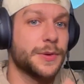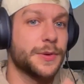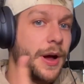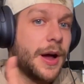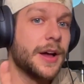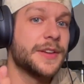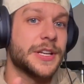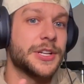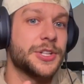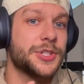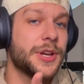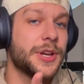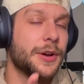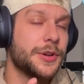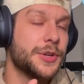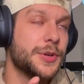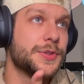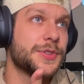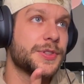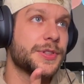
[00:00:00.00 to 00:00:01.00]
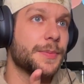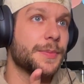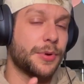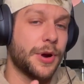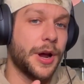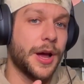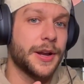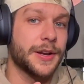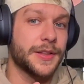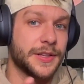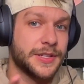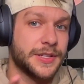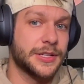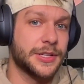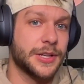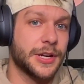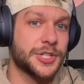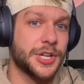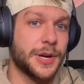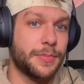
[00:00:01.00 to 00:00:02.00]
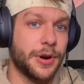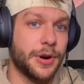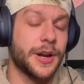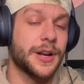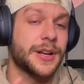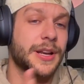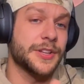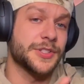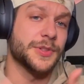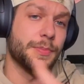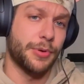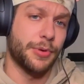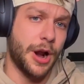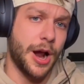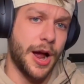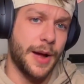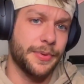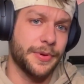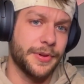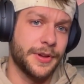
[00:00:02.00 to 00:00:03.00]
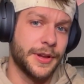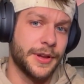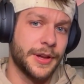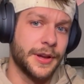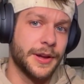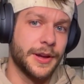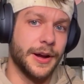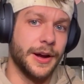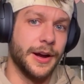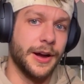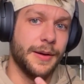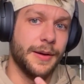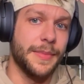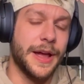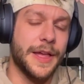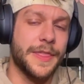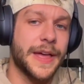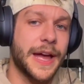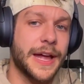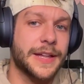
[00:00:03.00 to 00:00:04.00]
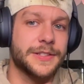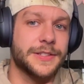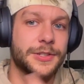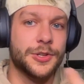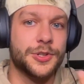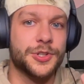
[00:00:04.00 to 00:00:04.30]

So essentially I'll use the product, the TikTok Shop product as a prop. And that's